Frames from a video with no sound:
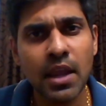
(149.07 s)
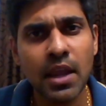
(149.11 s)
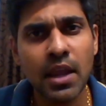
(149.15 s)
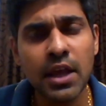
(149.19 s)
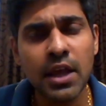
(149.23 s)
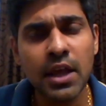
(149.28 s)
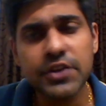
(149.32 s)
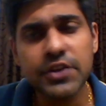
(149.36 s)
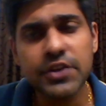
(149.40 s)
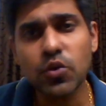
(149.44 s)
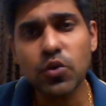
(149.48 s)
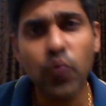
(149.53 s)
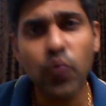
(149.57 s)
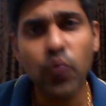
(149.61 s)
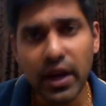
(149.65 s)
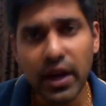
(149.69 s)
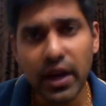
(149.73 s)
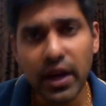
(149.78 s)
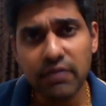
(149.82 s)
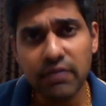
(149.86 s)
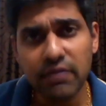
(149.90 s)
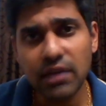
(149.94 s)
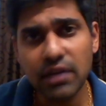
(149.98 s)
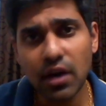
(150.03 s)
So why
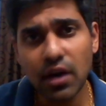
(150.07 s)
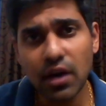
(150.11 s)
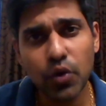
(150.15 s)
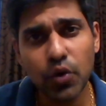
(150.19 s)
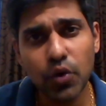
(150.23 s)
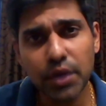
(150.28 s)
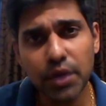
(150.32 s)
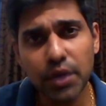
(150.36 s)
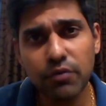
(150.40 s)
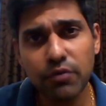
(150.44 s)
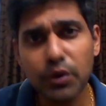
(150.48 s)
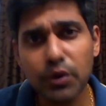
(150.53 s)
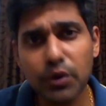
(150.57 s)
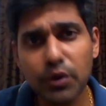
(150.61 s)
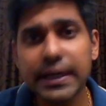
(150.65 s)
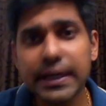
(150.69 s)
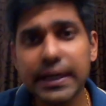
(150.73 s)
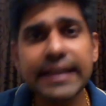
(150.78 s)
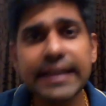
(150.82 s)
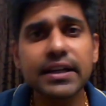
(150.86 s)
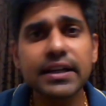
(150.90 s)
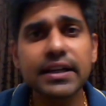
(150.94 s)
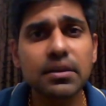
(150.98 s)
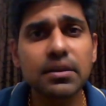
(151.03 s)
we are going for
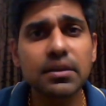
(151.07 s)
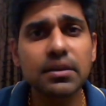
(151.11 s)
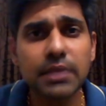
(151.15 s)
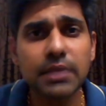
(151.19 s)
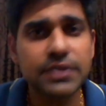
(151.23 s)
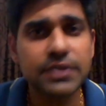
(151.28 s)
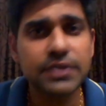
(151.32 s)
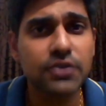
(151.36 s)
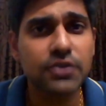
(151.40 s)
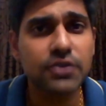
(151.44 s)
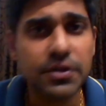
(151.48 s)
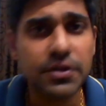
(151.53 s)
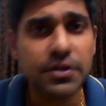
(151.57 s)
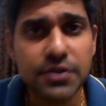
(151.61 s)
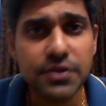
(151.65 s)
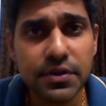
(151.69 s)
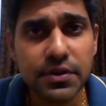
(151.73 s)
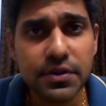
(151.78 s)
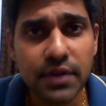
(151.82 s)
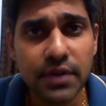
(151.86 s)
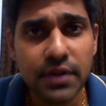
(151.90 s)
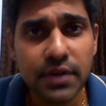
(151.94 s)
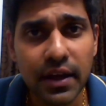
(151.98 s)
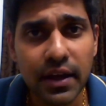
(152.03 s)
indeterminate
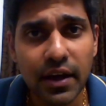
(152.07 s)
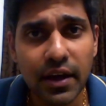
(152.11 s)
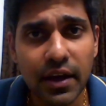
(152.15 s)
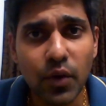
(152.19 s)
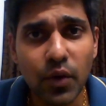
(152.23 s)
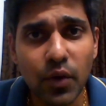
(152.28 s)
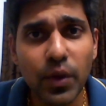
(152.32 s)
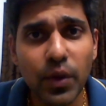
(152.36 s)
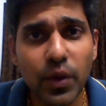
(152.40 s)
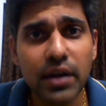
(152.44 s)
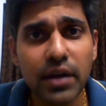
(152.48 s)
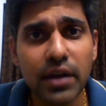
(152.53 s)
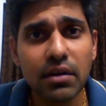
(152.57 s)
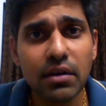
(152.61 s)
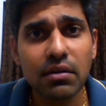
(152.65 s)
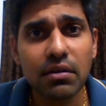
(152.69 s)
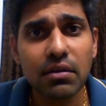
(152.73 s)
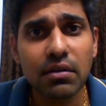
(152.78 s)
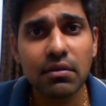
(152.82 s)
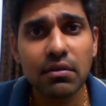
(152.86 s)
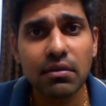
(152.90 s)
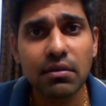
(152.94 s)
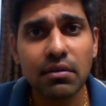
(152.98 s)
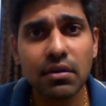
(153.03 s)
structures when
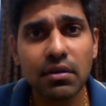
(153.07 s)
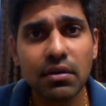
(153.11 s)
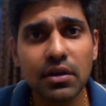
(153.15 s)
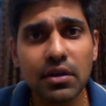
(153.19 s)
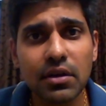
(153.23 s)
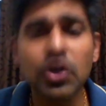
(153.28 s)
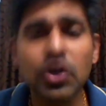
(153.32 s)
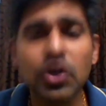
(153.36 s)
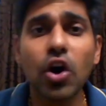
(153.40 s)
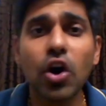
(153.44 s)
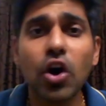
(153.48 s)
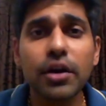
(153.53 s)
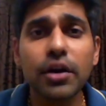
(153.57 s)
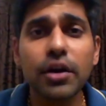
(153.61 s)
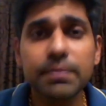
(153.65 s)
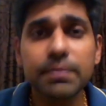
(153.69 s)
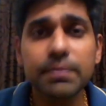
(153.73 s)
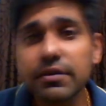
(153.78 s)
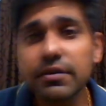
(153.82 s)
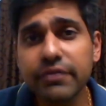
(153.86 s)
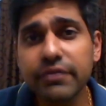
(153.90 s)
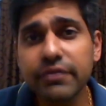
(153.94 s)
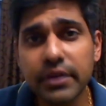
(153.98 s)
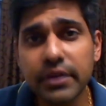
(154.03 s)
God
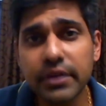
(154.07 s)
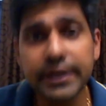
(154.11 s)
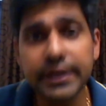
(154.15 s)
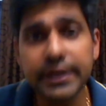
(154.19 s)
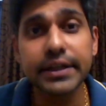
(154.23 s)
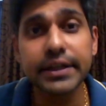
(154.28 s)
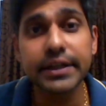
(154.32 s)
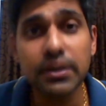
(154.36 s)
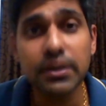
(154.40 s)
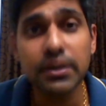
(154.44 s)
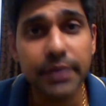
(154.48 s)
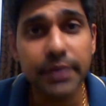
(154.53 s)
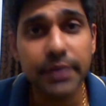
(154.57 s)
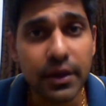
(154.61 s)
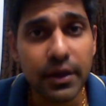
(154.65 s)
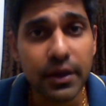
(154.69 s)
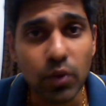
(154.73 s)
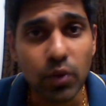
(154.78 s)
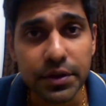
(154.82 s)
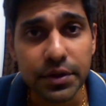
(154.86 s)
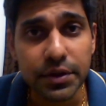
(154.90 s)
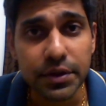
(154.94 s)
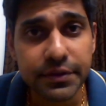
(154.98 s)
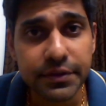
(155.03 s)
preferred determinate
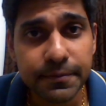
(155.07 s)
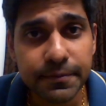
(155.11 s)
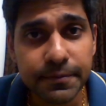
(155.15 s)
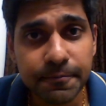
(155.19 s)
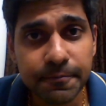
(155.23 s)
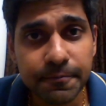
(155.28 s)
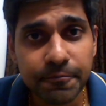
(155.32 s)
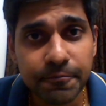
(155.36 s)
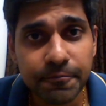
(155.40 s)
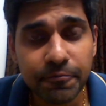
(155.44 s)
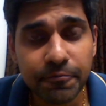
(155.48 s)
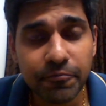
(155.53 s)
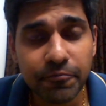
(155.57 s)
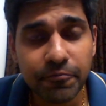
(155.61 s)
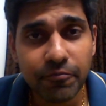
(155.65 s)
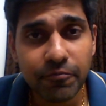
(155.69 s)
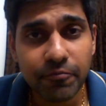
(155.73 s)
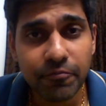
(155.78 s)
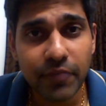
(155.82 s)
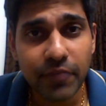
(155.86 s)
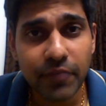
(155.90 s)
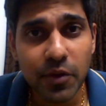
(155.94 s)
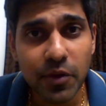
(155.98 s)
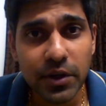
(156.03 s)
ones?
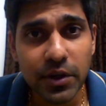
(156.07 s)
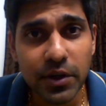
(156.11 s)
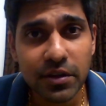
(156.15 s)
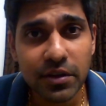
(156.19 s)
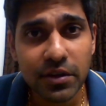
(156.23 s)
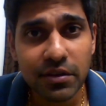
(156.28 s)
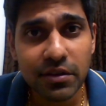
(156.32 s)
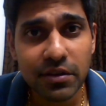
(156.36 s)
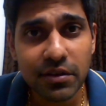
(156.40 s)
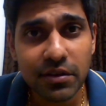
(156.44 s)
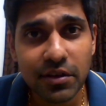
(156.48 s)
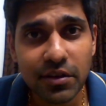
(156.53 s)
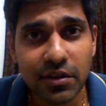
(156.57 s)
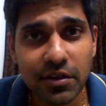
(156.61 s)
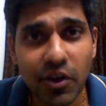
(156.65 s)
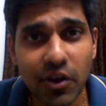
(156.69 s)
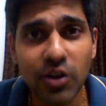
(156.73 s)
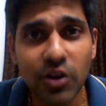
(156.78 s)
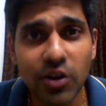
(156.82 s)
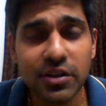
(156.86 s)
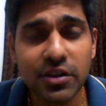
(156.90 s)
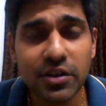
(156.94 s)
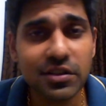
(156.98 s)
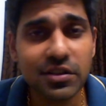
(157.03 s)
Okay,
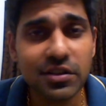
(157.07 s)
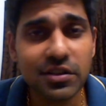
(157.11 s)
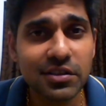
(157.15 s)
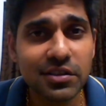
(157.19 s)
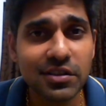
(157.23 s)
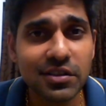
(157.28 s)
all the